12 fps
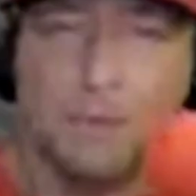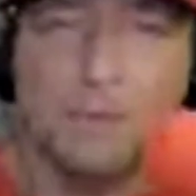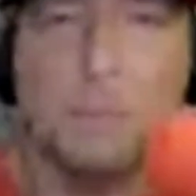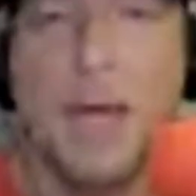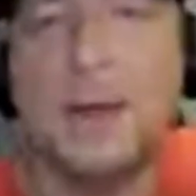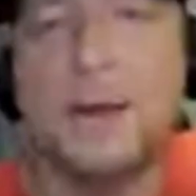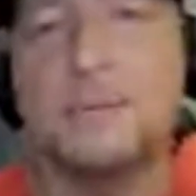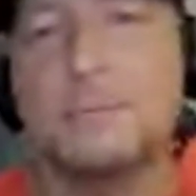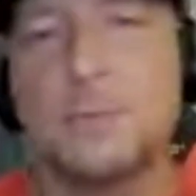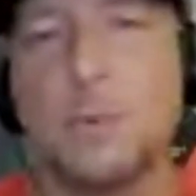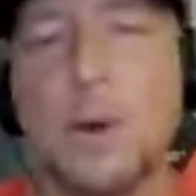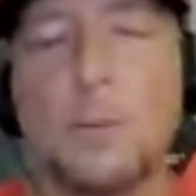he was
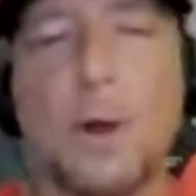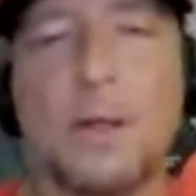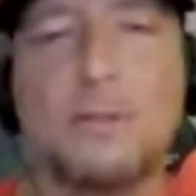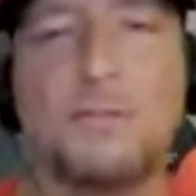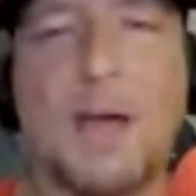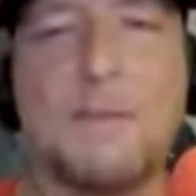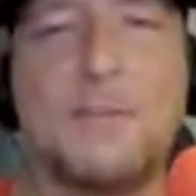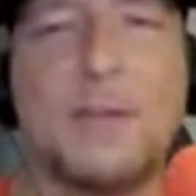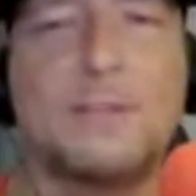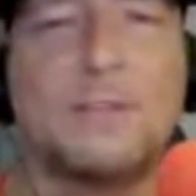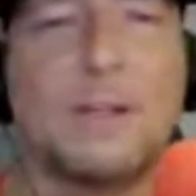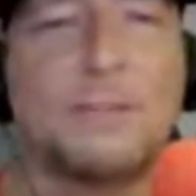better. 3 runs, 5
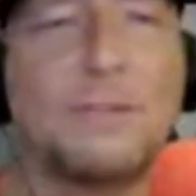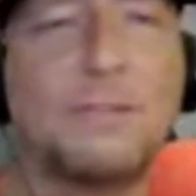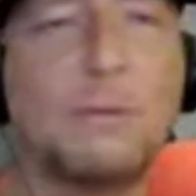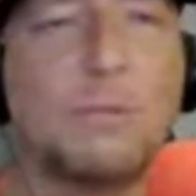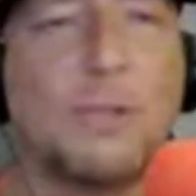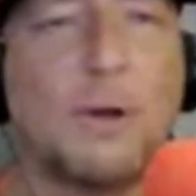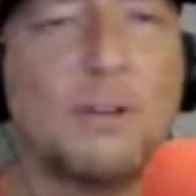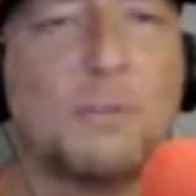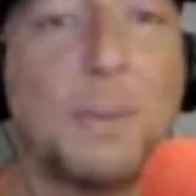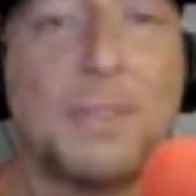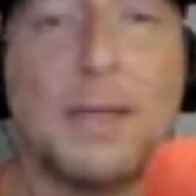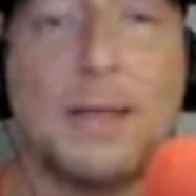hits, 6
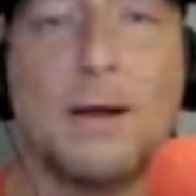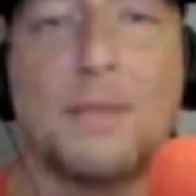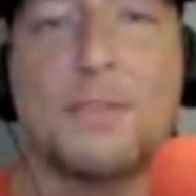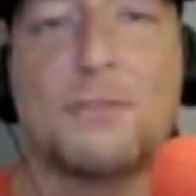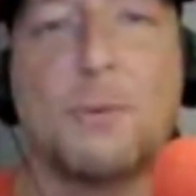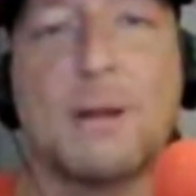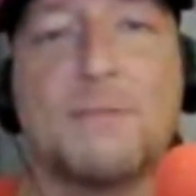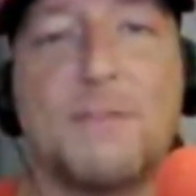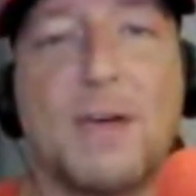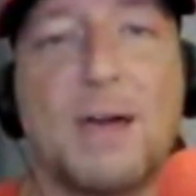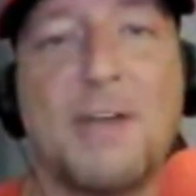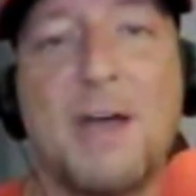2/3. But then on the
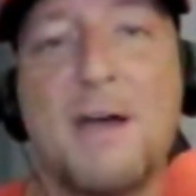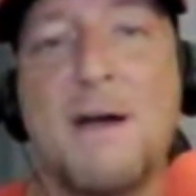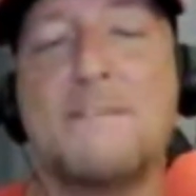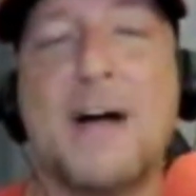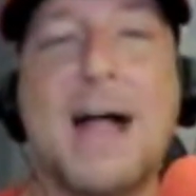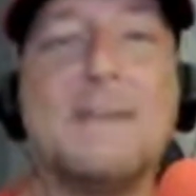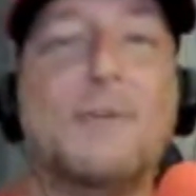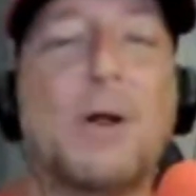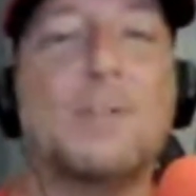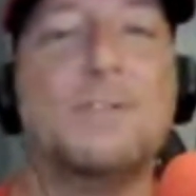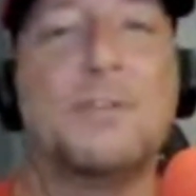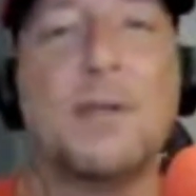25th, 5
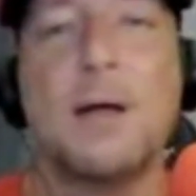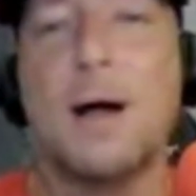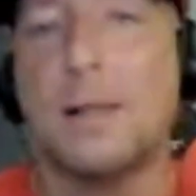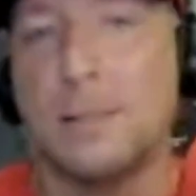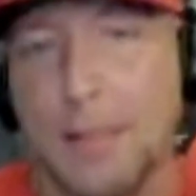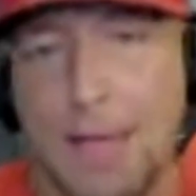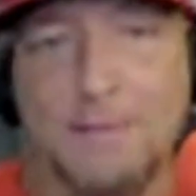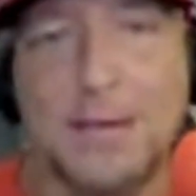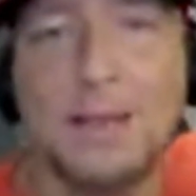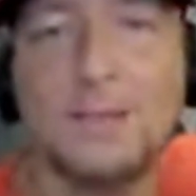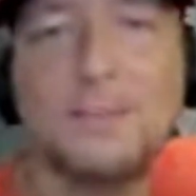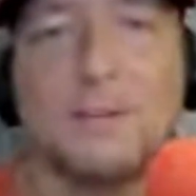runs, 11
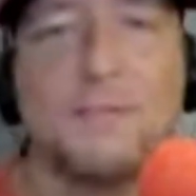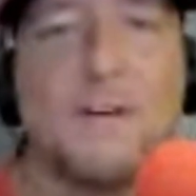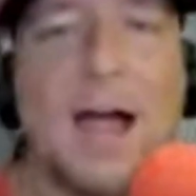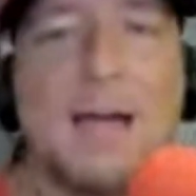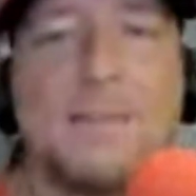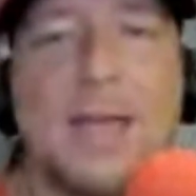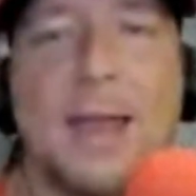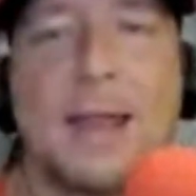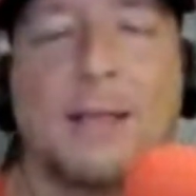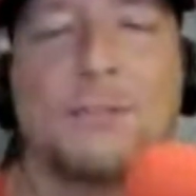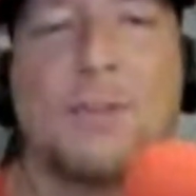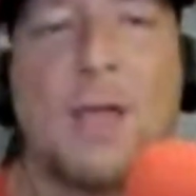hits in 5
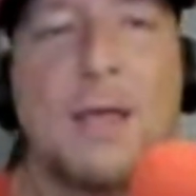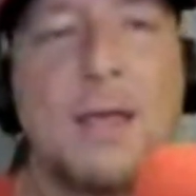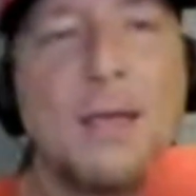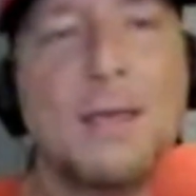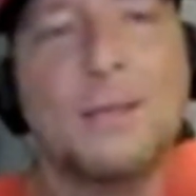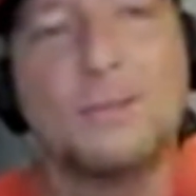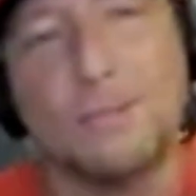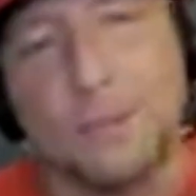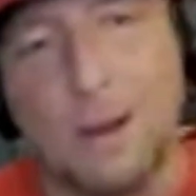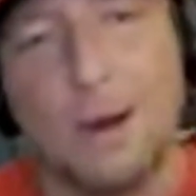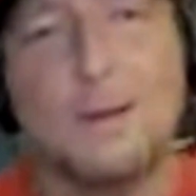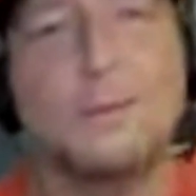innings. So
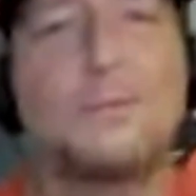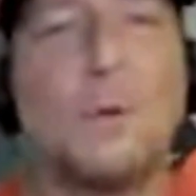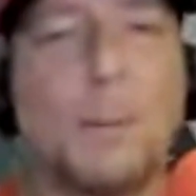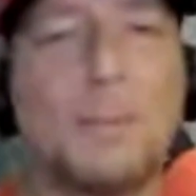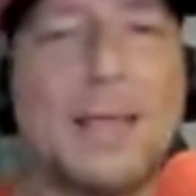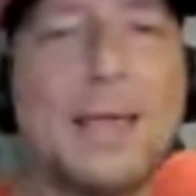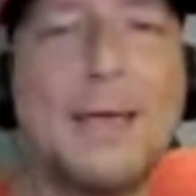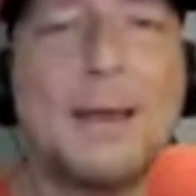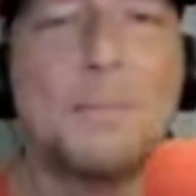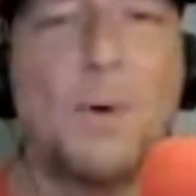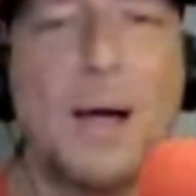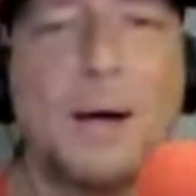the Cardinals normally
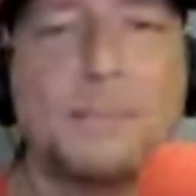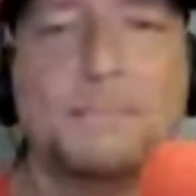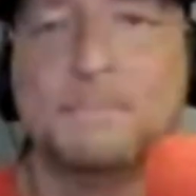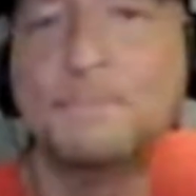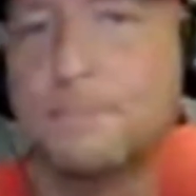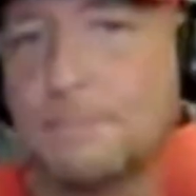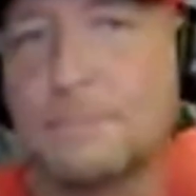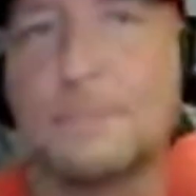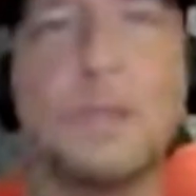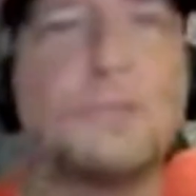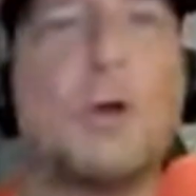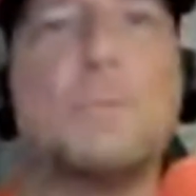hit him well.
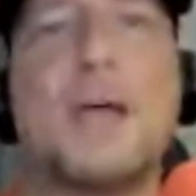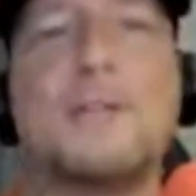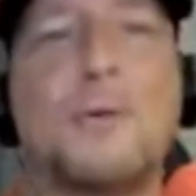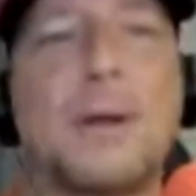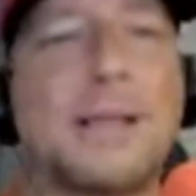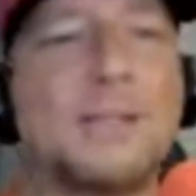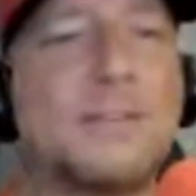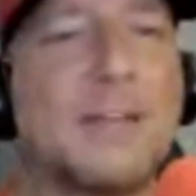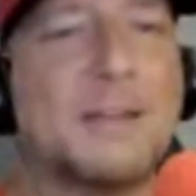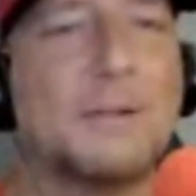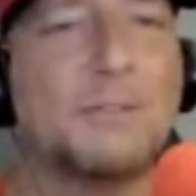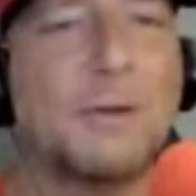Let's hope that trend
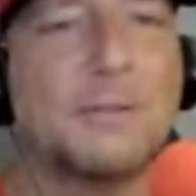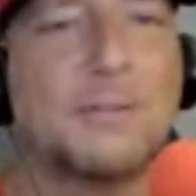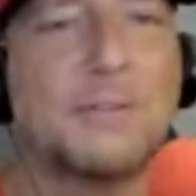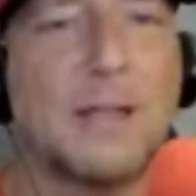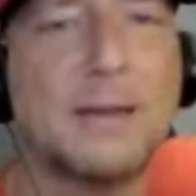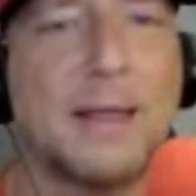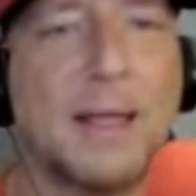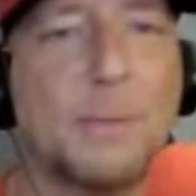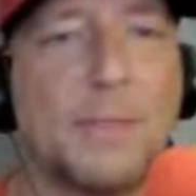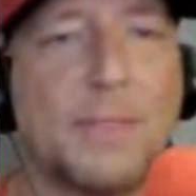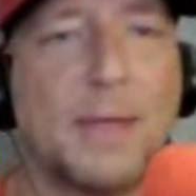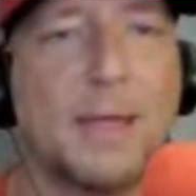continues on Sunday
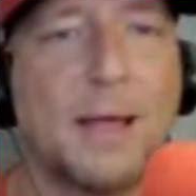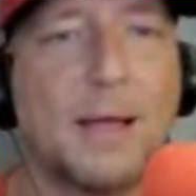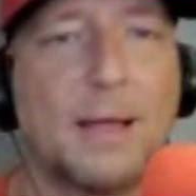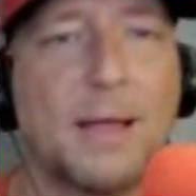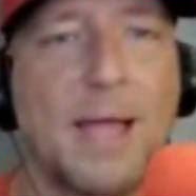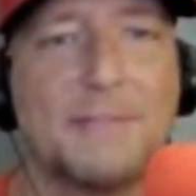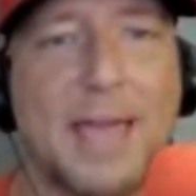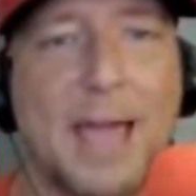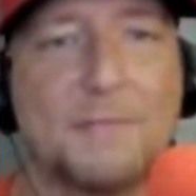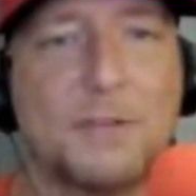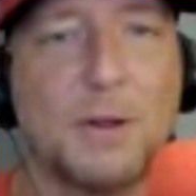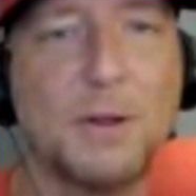when they have the
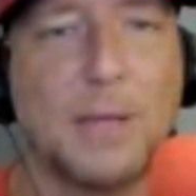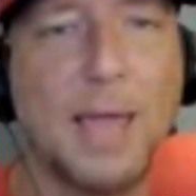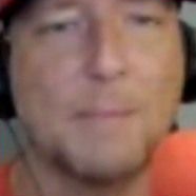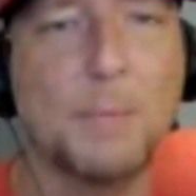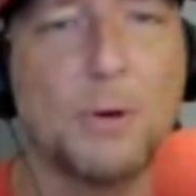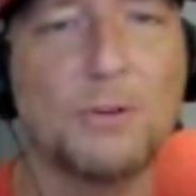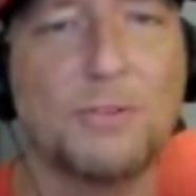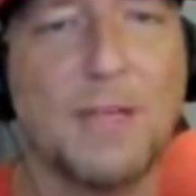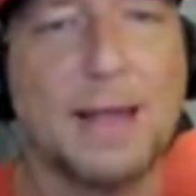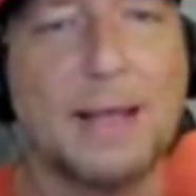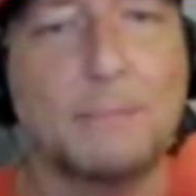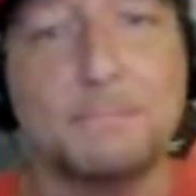afternoon game at Busch
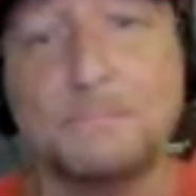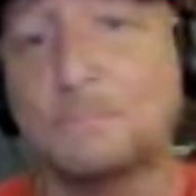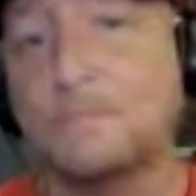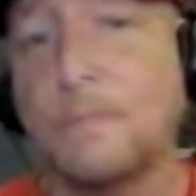Stadium.